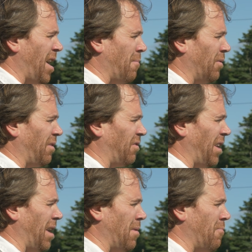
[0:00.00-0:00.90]
about the
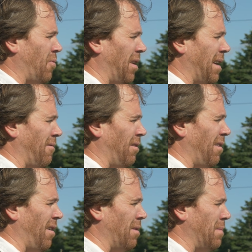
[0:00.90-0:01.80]
same input level
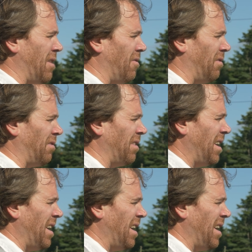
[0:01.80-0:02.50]
on meters,